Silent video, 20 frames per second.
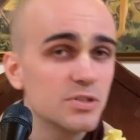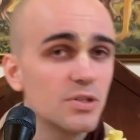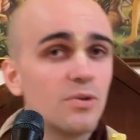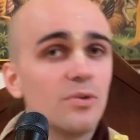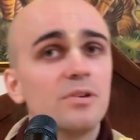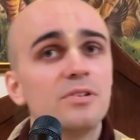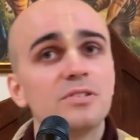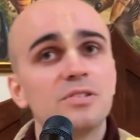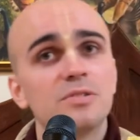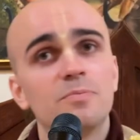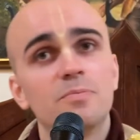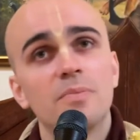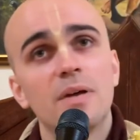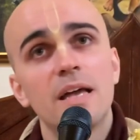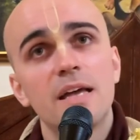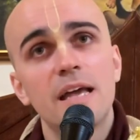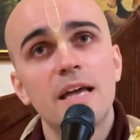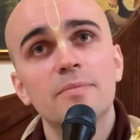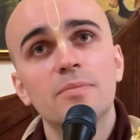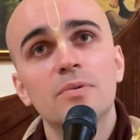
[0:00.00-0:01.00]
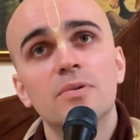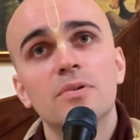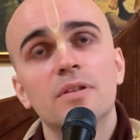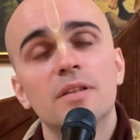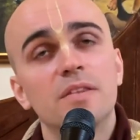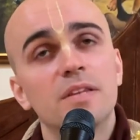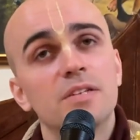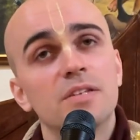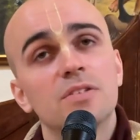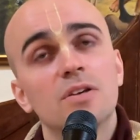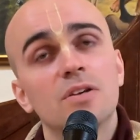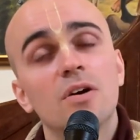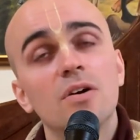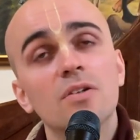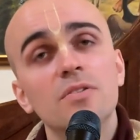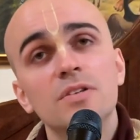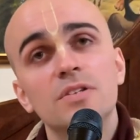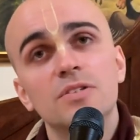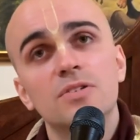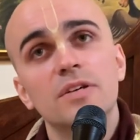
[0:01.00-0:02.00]
always able, and all
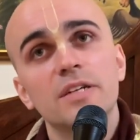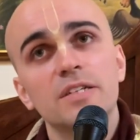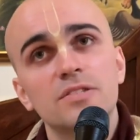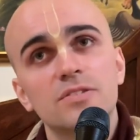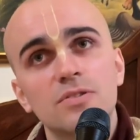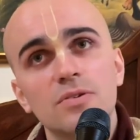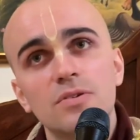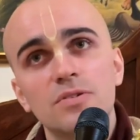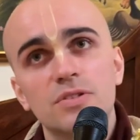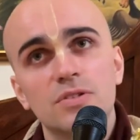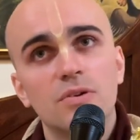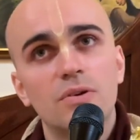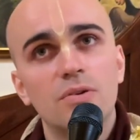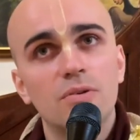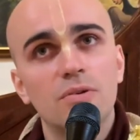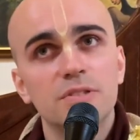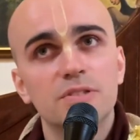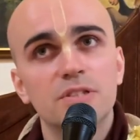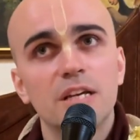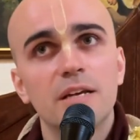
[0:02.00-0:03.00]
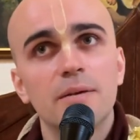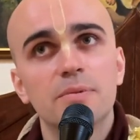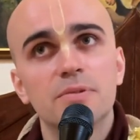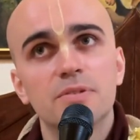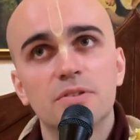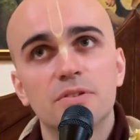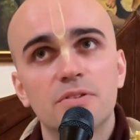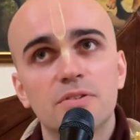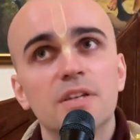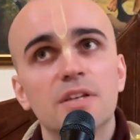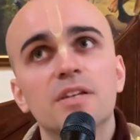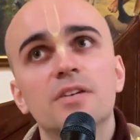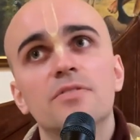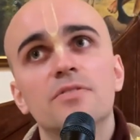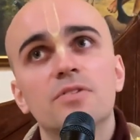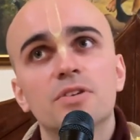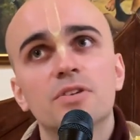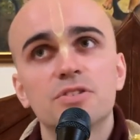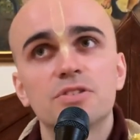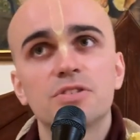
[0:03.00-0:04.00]
these great souls are always able to think
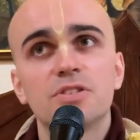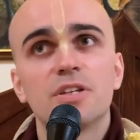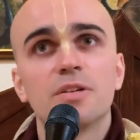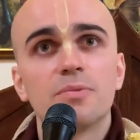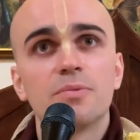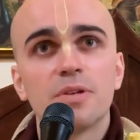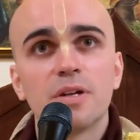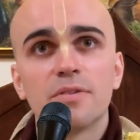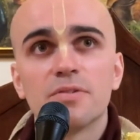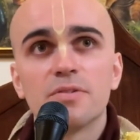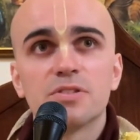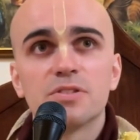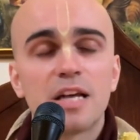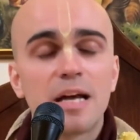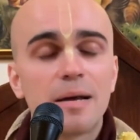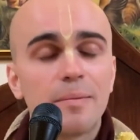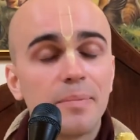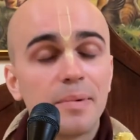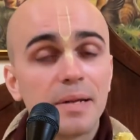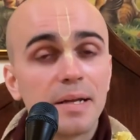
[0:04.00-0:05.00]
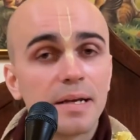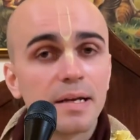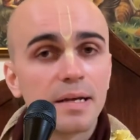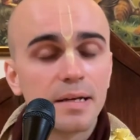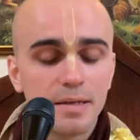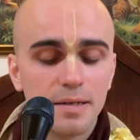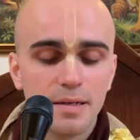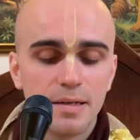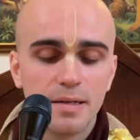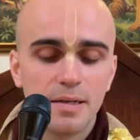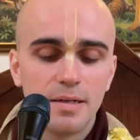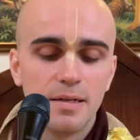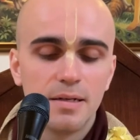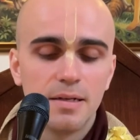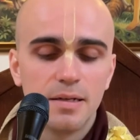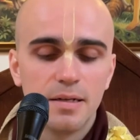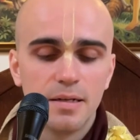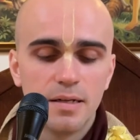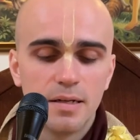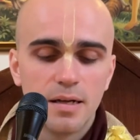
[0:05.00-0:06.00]
of Krishna and whatever's happening.
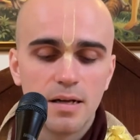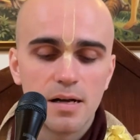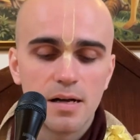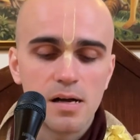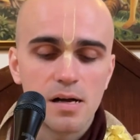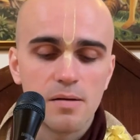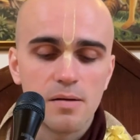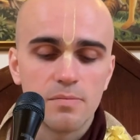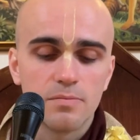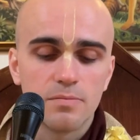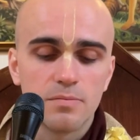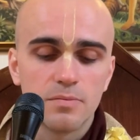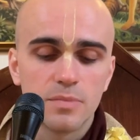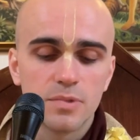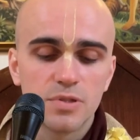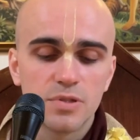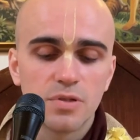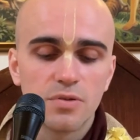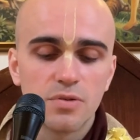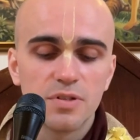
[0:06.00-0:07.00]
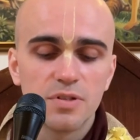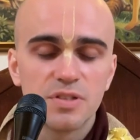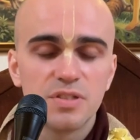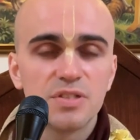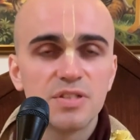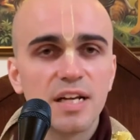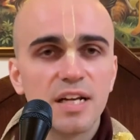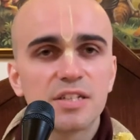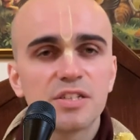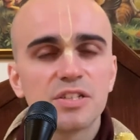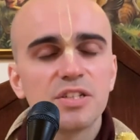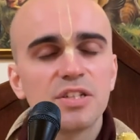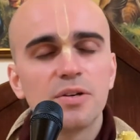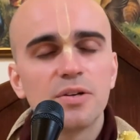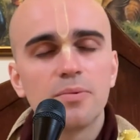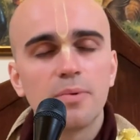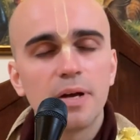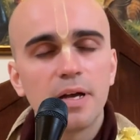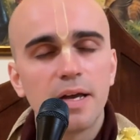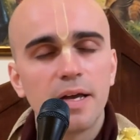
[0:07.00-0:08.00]
So this is actually a
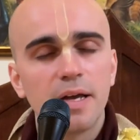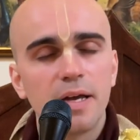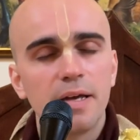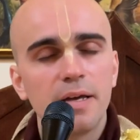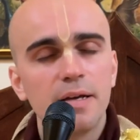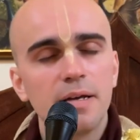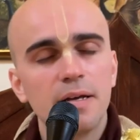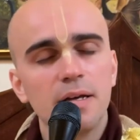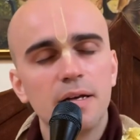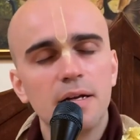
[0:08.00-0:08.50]
way,